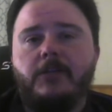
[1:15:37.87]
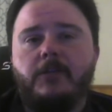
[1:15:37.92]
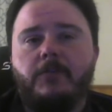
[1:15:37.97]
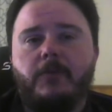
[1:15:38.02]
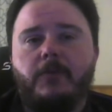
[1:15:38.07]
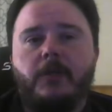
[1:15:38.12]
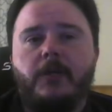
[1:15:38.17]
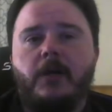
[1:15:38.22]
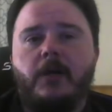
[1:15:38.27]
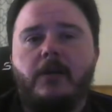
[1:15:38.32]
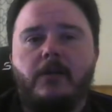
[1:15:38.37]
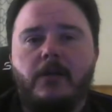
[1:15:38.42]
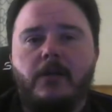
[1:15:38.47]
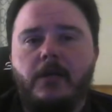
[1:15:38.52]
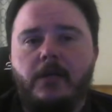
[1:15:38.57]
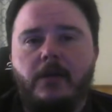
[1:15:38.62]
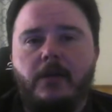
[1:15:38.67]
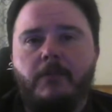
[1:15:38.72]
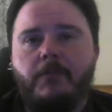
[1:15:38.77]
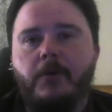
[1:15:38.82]
I used to play
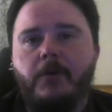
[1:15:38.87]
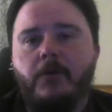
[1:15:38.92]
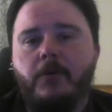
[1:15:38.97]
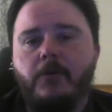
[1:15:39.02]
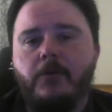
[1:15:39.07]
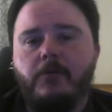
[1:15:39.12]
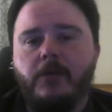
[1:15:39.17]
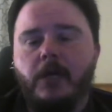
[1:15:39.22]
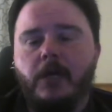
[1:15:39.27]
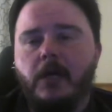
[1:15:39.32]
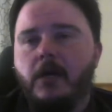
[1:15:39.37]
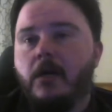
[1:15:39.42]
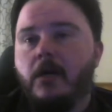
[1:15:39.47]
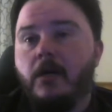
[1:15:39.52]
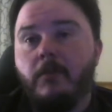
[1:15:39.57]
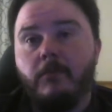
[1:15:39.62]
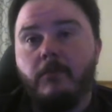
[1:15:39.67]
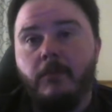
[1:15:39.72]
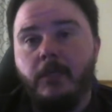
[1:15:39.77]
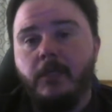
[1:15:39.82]
online on
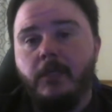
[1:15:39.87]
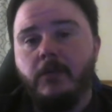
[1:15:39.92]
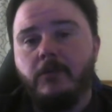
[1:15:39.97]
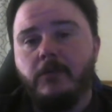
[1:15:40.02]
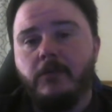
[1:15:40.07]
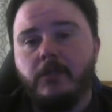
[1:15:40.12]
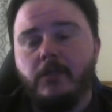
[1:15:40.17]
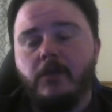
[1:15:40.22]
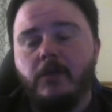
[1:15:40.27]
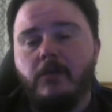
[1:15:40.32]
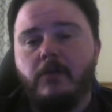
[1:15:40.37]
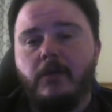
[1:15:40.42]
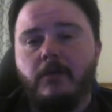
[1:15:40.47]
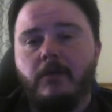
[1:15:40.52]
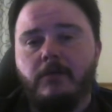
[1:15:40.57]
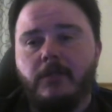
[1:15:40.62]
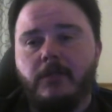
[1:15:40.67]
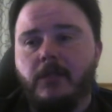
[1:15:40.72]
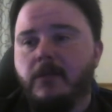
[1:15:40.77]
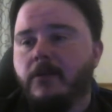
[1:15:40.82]
pogo.com many years
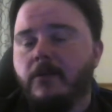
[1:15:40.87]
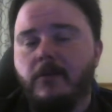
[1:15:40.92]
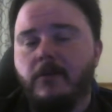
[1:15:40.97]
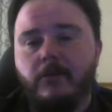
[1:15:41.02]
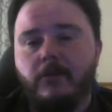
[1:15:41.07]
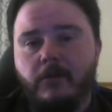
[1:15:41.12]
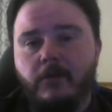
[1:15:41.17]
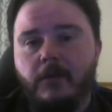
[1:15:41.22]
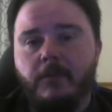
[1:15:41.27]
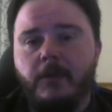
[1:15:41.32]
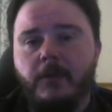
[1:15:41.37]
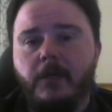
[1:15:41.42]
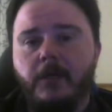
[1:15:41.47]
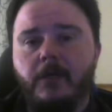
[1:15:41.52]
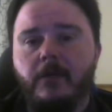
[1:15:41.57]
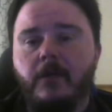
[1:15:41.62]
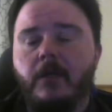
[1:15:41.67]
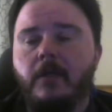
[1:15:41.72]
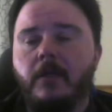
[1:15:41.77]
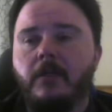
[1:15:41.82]
ago. I was on there quite a
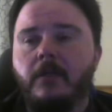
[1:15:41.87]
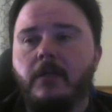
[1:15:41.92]
bit.